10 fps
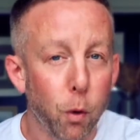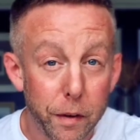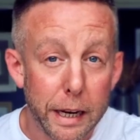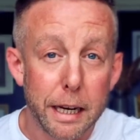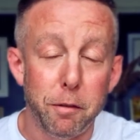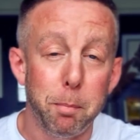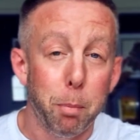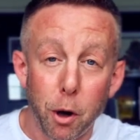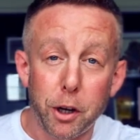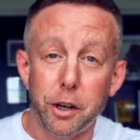they even
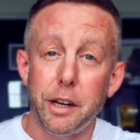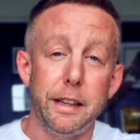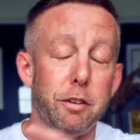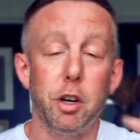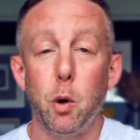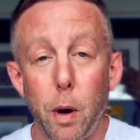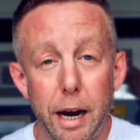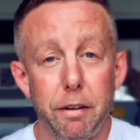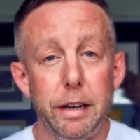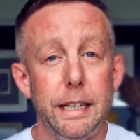book in their
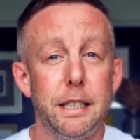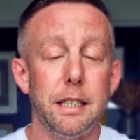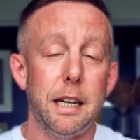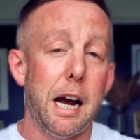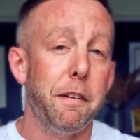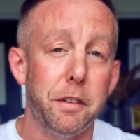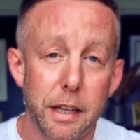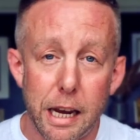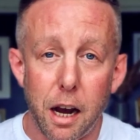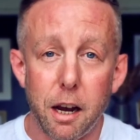inquiries, after
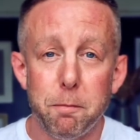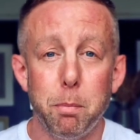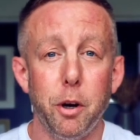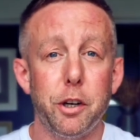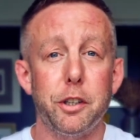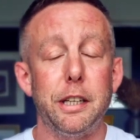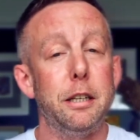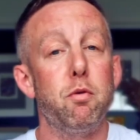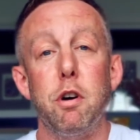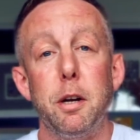they have booked in
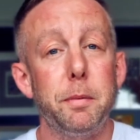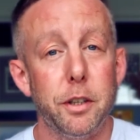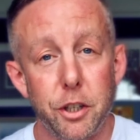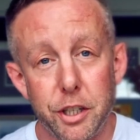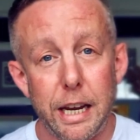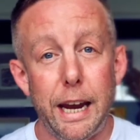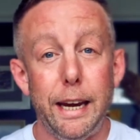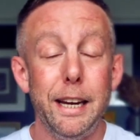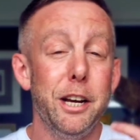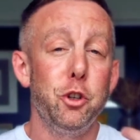the run up to their
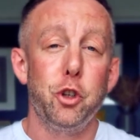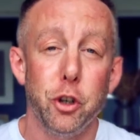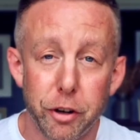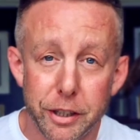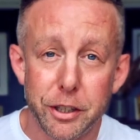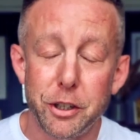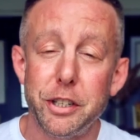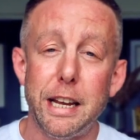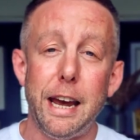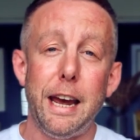stay, during their
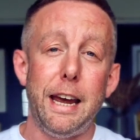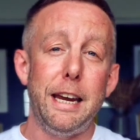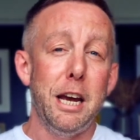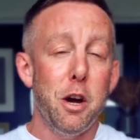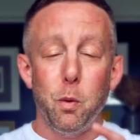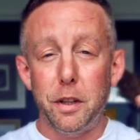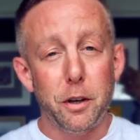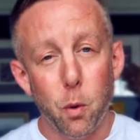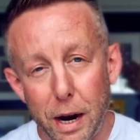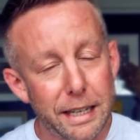stay, when the
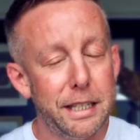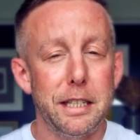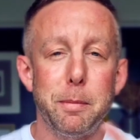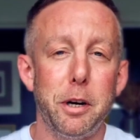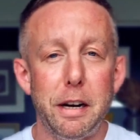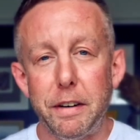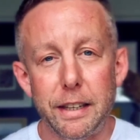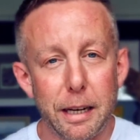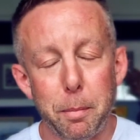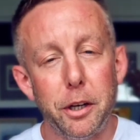questions about
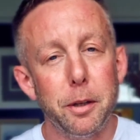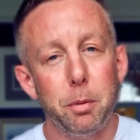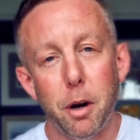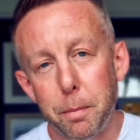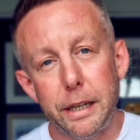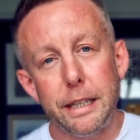everything about the property and